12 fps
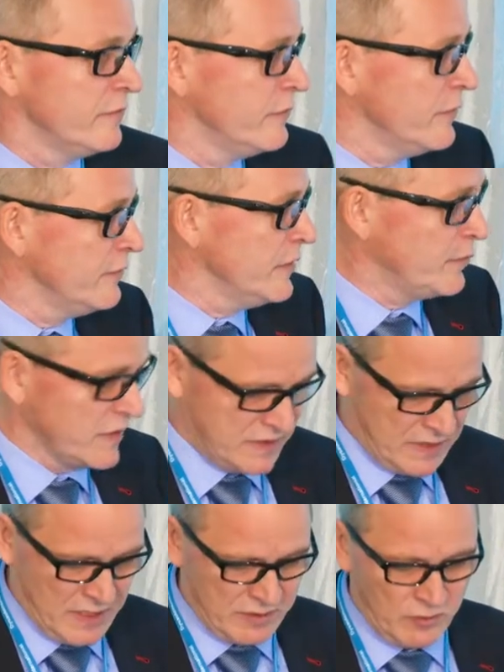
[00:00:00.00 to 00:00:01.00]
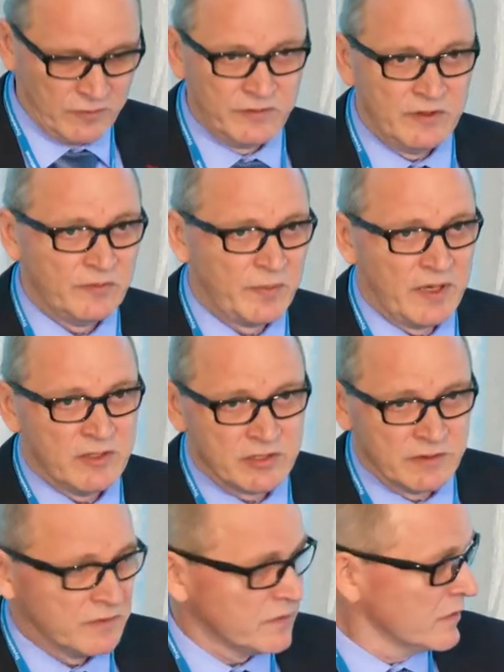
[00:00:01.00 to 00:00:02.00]
50% of these
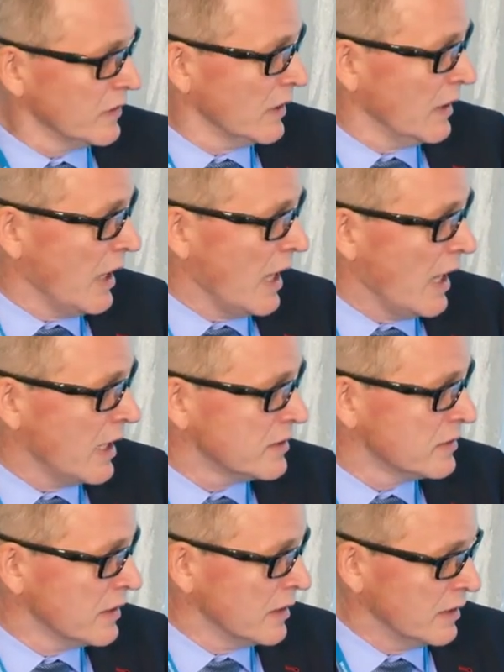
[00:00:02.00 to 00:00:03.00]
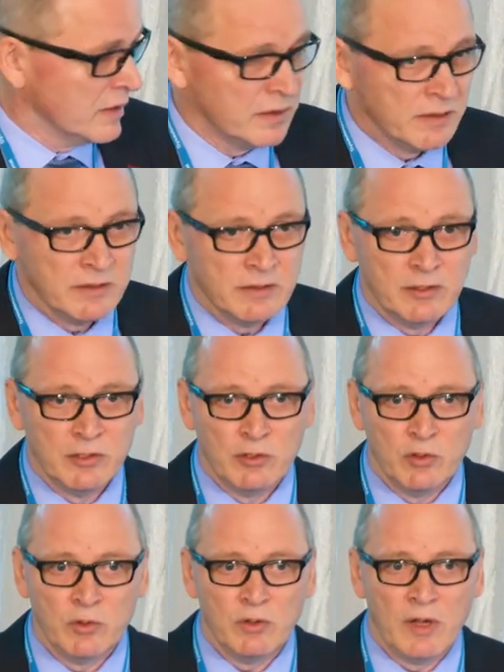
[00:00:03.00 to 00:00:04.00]
patients had a
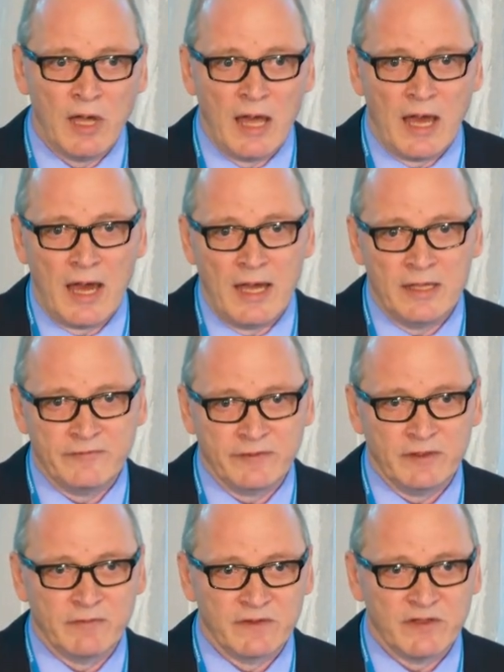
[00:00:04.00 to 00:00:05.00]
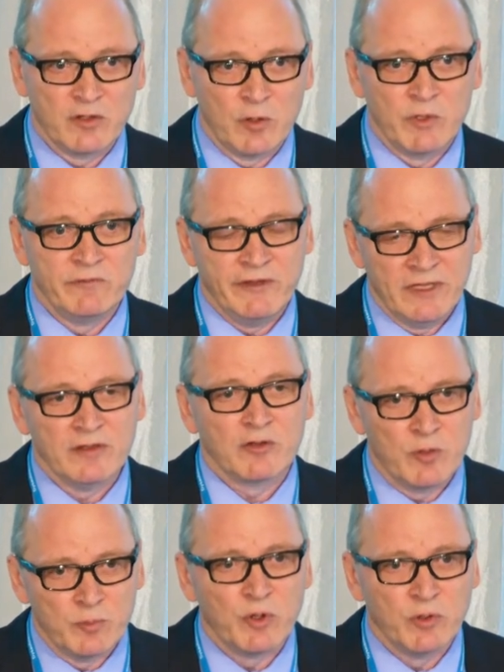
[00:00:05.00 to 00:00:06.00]
low, high-frequency common vagal
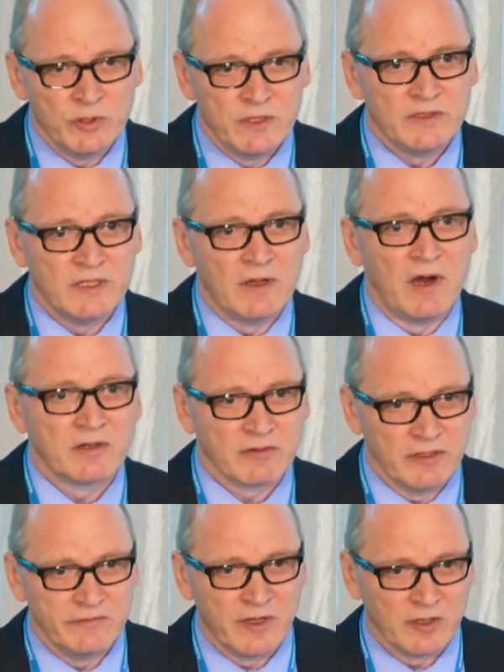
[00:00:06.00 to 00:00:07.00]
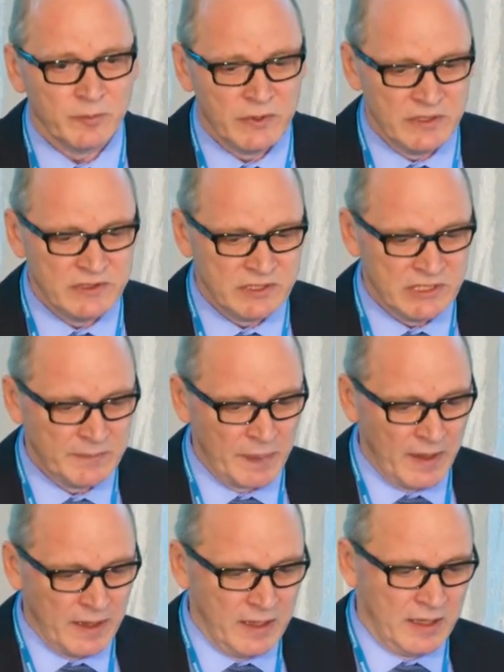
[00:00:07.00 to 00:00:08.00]
component in heart rate variability,
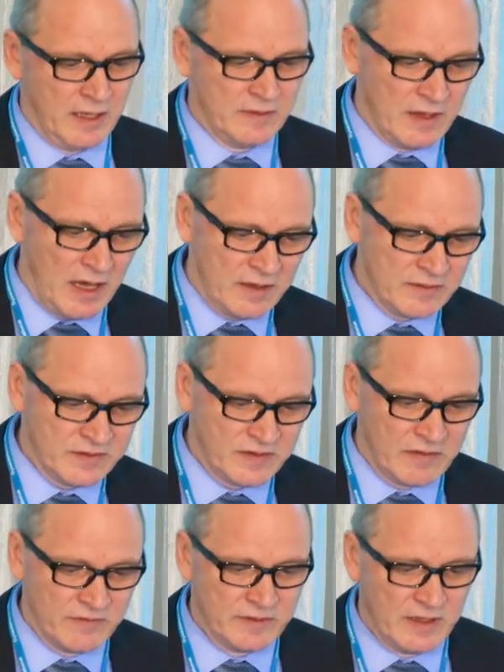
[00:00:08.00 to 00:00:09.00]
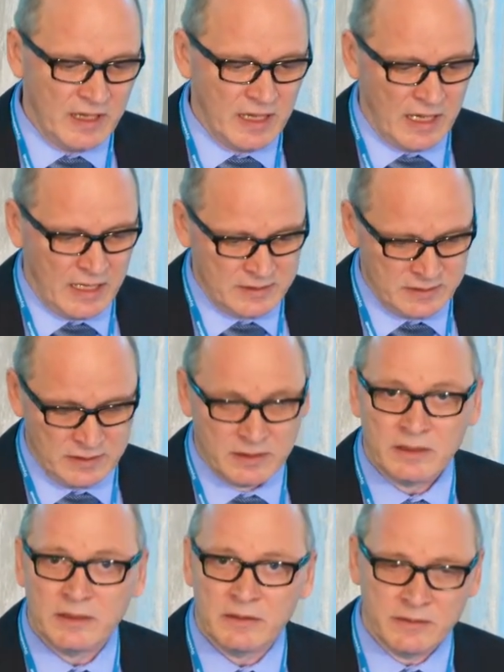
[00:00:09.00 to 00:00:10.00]
and the other 7 had
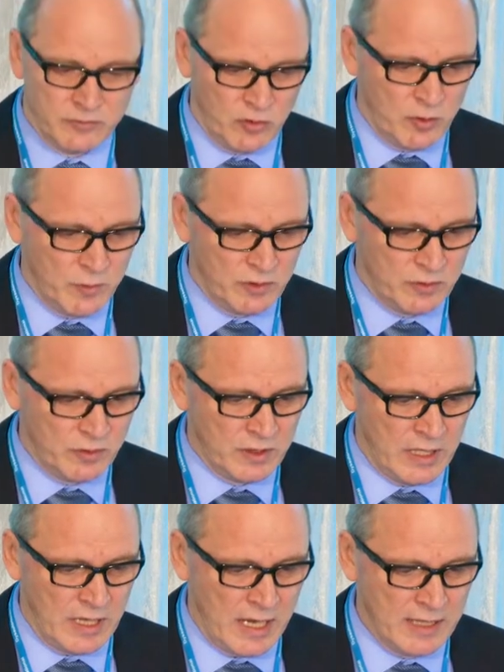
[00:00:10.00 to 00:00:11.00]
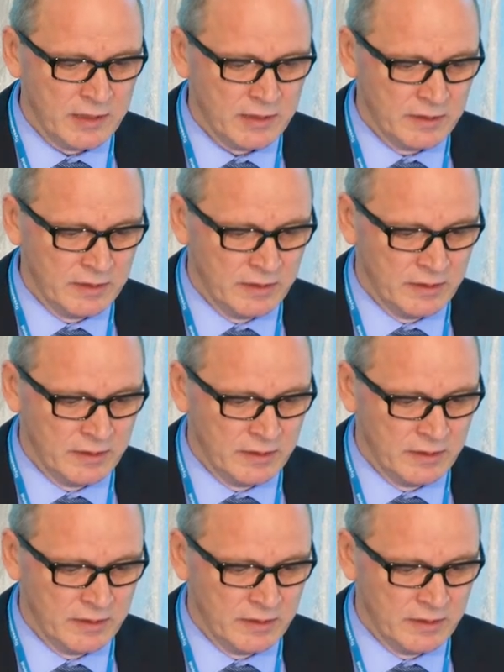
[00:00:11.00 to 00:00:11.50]
normal or higher